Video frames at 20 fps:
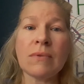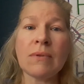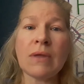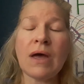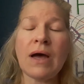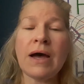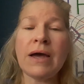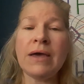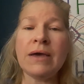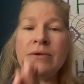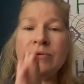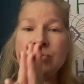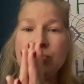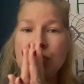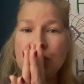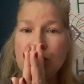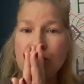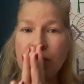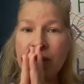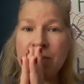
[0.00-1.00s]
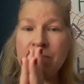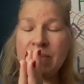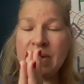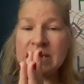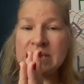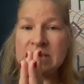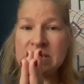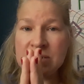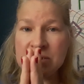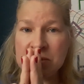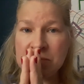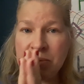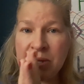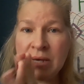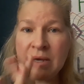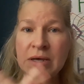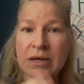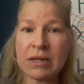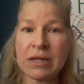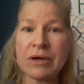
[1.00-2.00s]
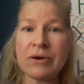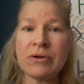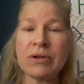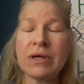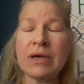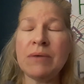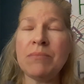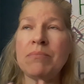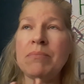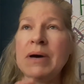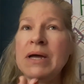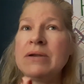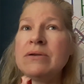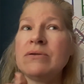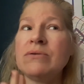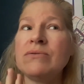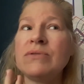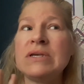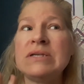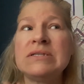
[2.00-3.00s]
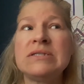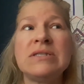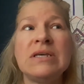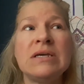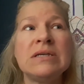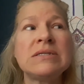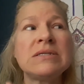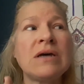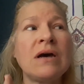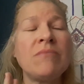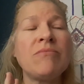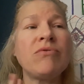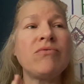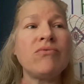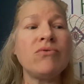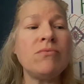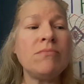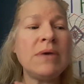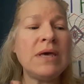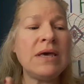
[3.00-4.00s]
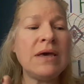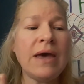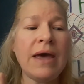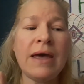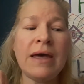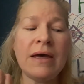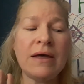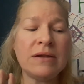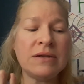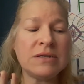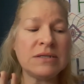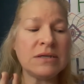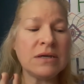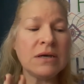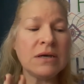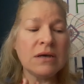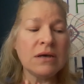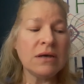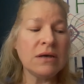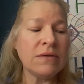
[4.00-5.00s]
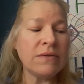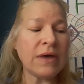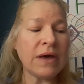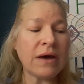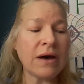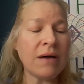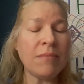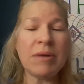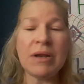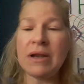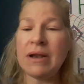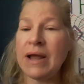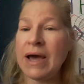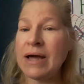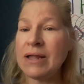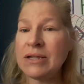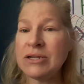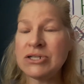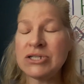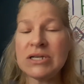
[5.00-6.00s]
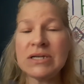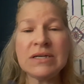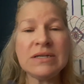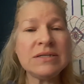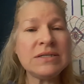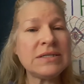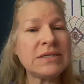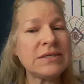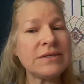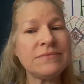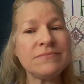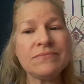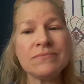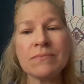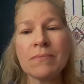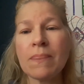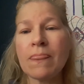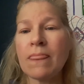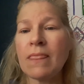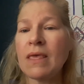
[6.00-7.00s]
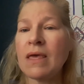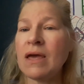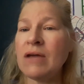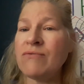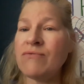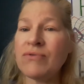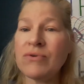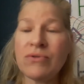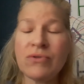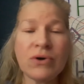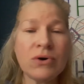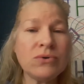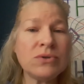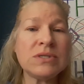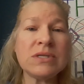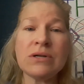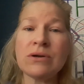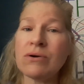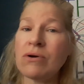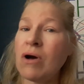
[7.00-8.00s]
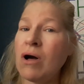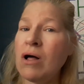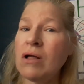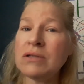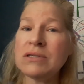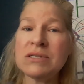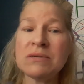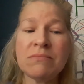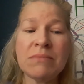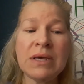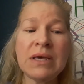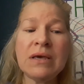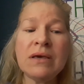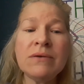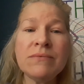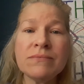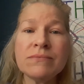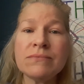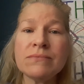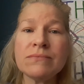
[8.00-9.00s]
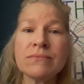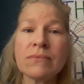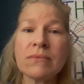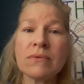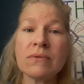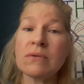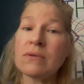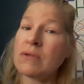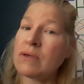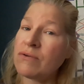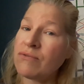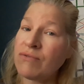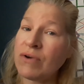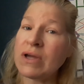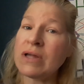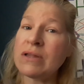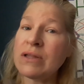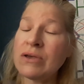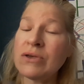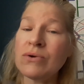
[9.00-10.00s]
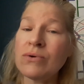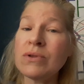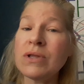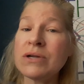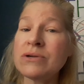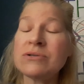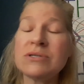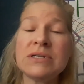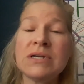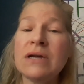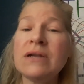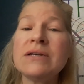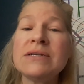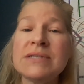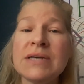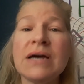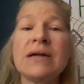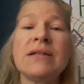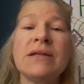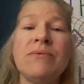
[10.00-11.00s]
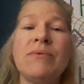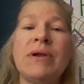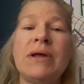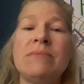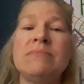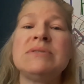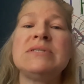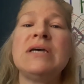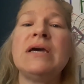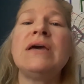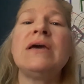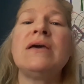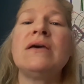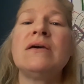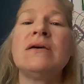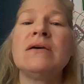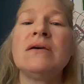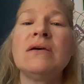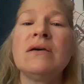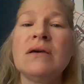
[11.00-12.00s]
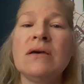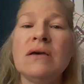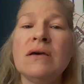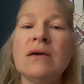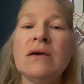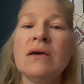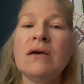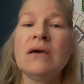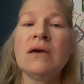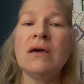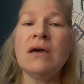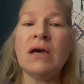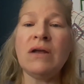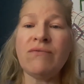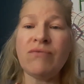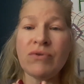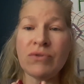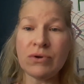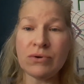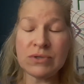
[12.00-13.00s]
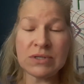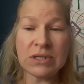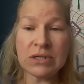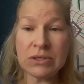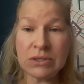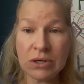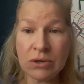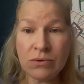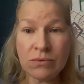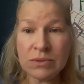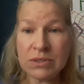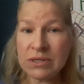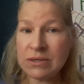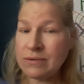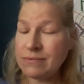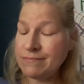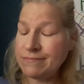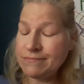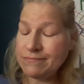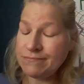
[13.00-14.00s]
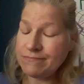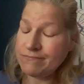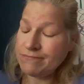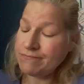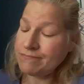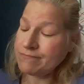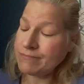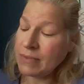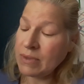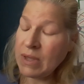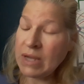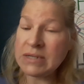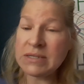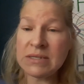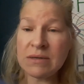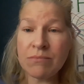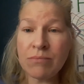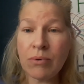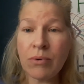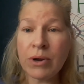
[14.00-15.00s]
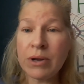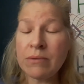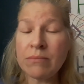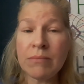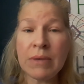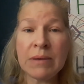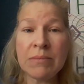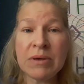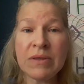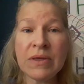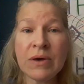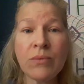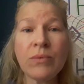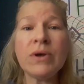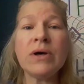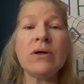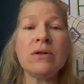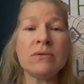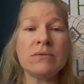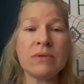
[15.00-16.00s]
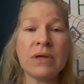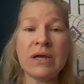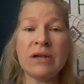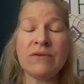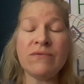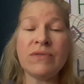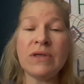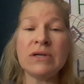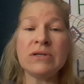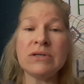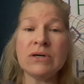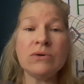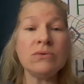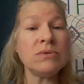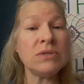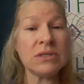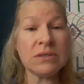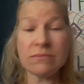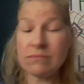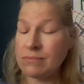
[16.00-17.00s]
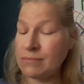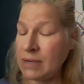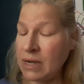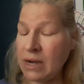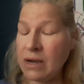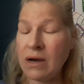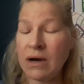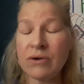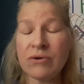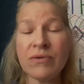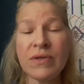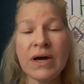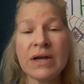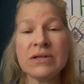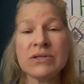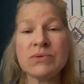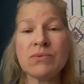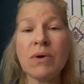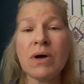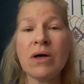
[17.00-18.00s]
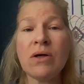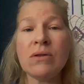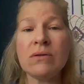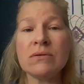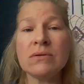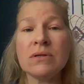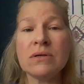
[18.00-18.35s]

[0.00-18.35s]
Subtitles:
I do my best to speak clearly, but these things come through me and they come in analogies. And for those that are called to me, frankly, you'll understand exactly what I'm saying. And for those that don't, at some point, maybe they will. And if they don't, I honor that as well.